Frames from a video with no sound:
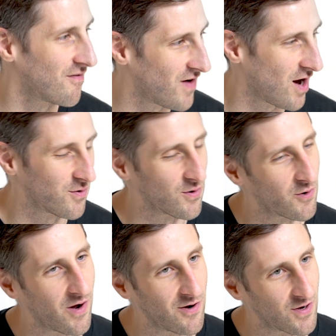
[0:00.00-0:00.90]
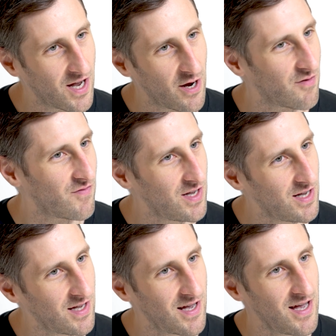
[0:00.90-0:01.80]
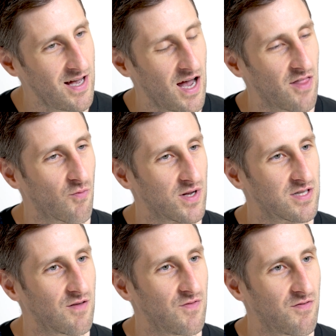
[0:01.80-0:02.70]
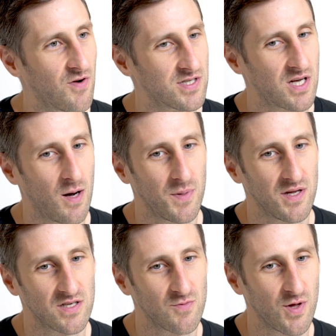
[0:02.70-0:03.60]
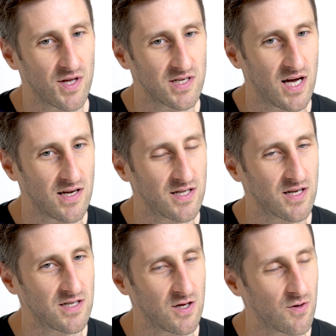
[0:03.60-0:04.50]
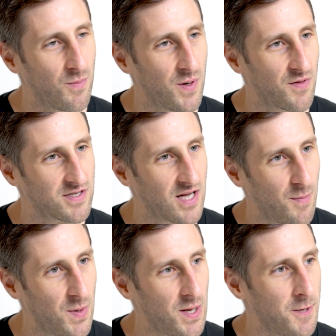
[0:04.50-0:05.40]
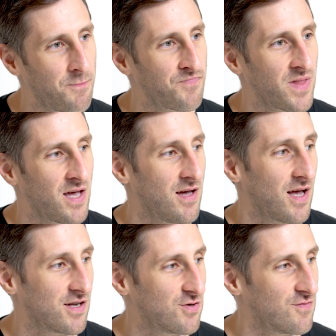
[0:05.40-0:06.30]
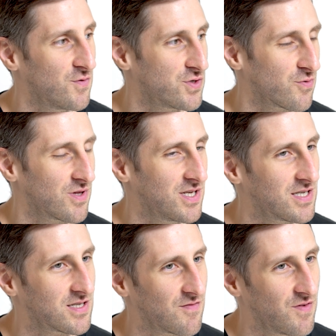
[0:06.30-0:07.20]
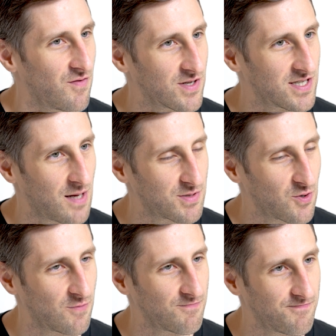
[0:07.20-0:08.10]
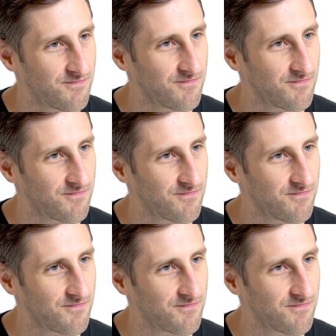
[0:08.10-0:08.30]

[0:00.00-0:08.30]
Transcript: the founder and creator, Gary Vee, and the rest of the VeeFriends company is really excited to continue to build this IP and do future releases of VeeFriends Topps Chrome.